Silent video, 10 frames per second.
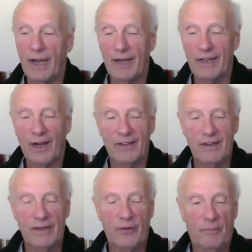I
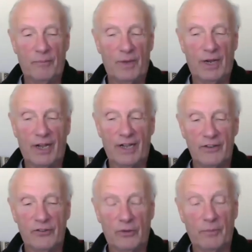did some
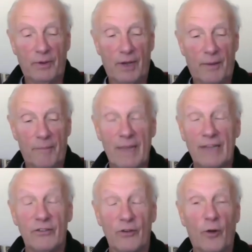
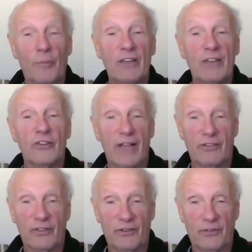all men's
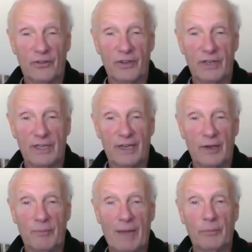classes
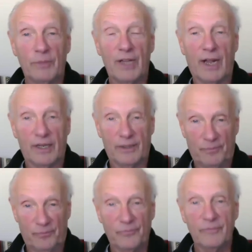at Mount Madonna
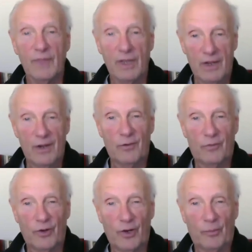
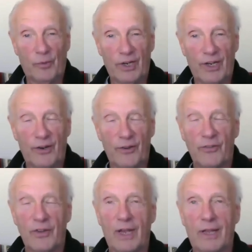for a number of
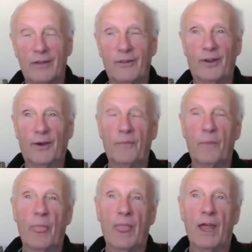years, and
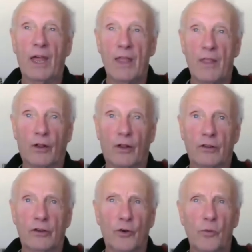
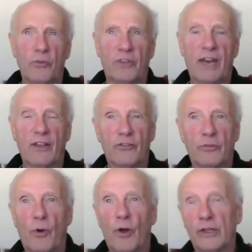the group was getting
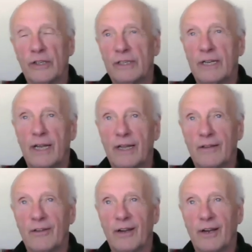smaller,
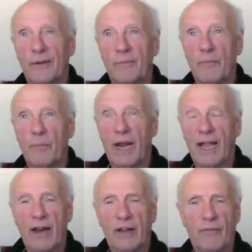and but I
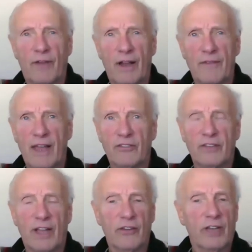got a
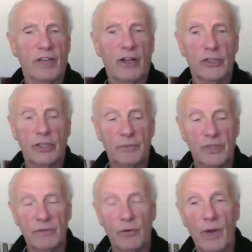$5,000 scholarship to
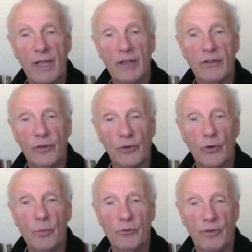give away, and so the
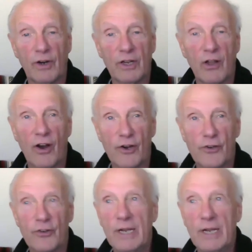group was very large,